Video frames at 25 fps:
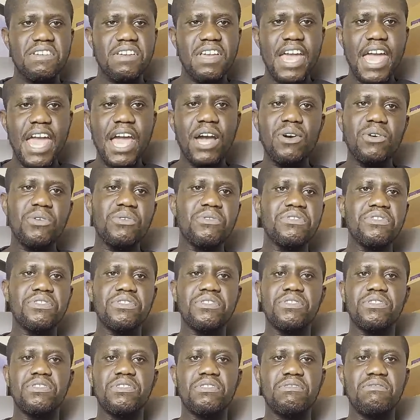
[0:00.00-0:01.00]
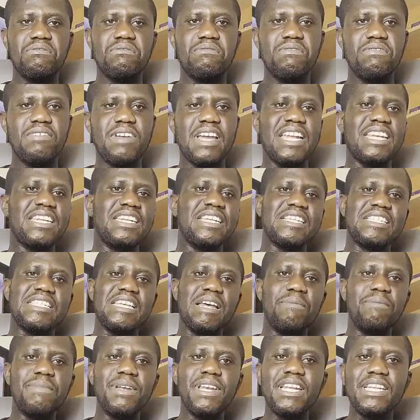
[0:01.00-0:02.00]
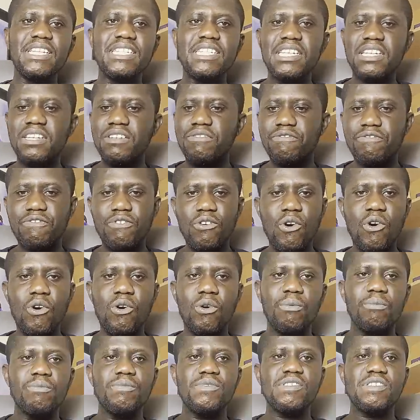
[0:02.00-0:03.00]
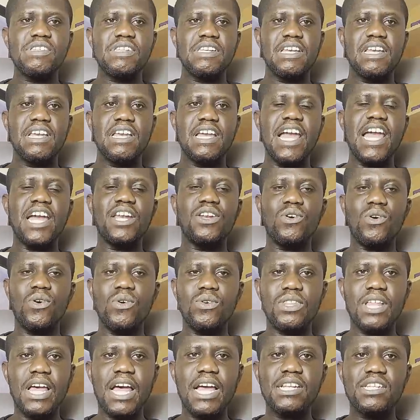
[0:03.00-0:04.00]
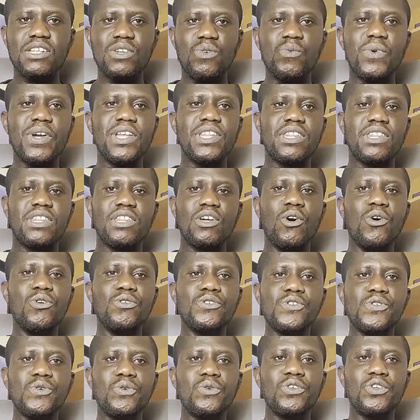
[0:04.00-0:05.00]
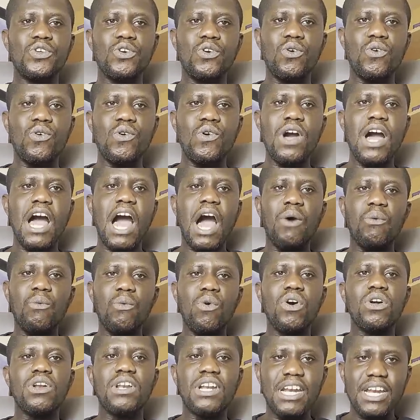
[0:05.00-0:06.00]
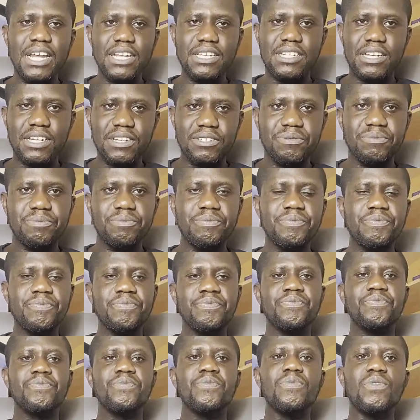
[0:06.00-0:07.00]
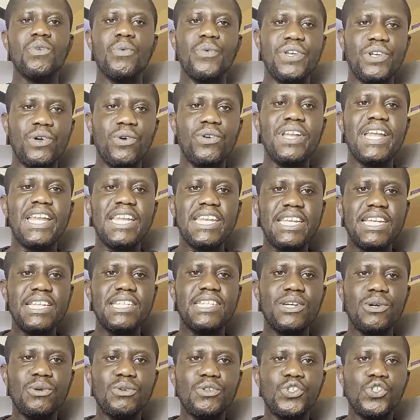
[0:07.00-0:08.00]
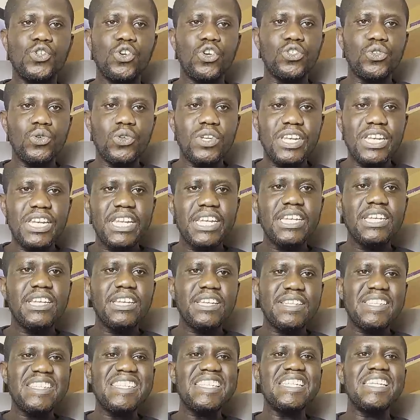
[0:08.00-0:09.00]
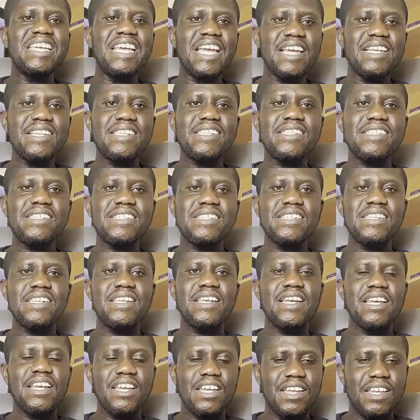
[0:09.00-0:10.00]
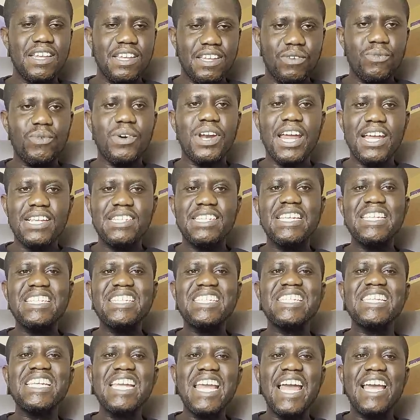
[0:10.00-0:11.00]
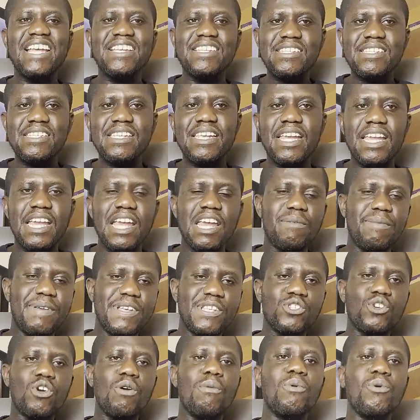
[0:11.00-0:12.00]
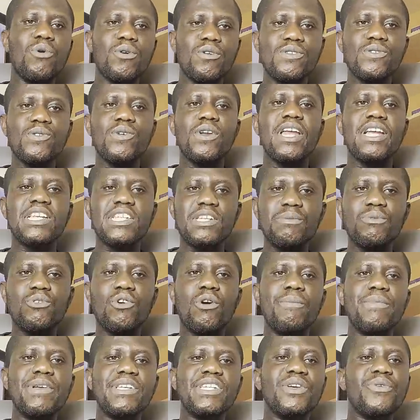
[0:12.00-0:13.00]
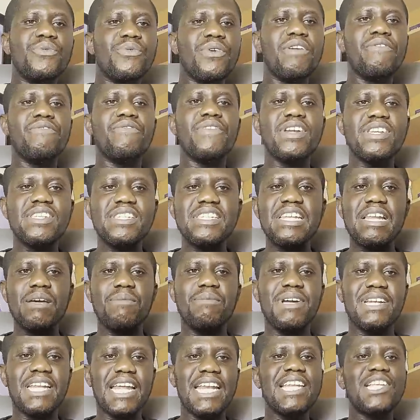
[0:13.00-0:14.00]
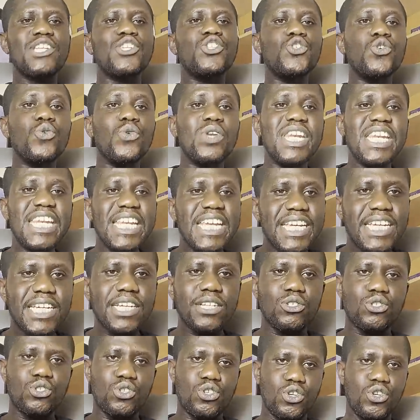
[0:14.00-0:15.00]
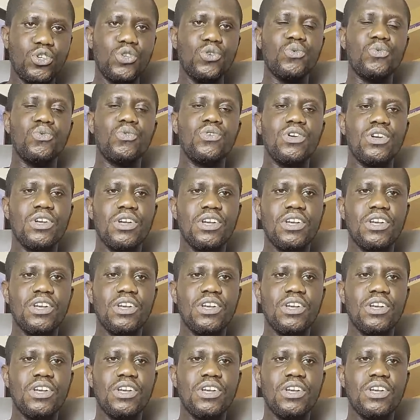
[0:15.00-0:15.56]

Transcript: health and disability forms, and all that with also your award letter with all the details, your unique CS. When I say CSC, it means Commonwealth Scholarship Commission reference number. That is unique to you.